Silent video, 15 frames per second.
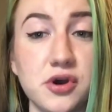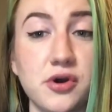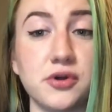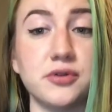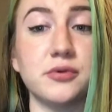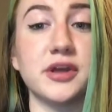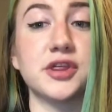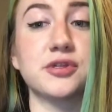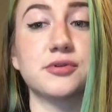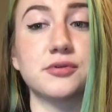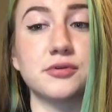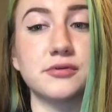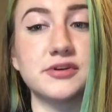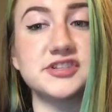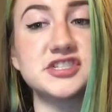all the way
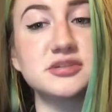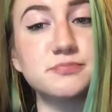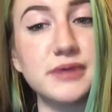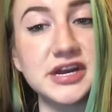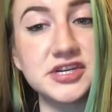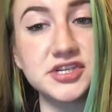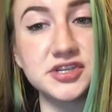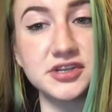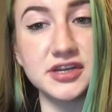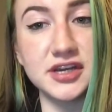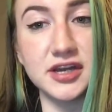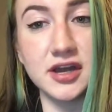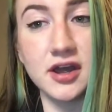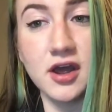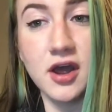through,
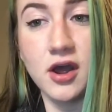especially